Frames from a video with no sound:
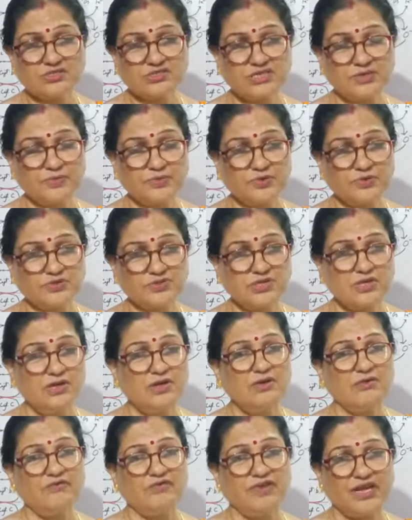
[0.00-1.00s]
suppose
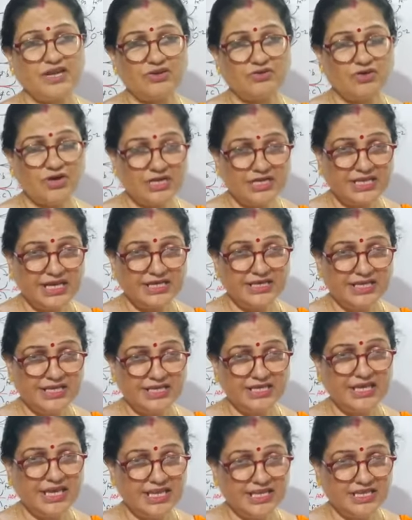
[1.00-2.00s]
we are not
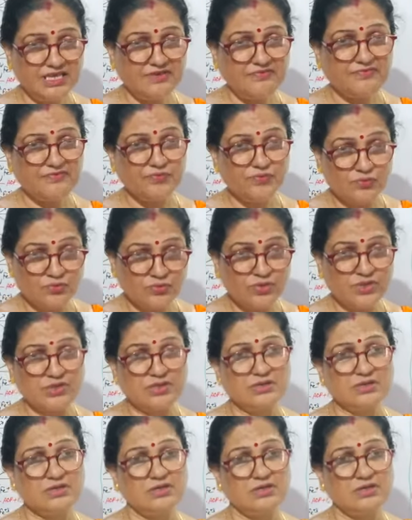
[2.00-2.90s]
getting any food,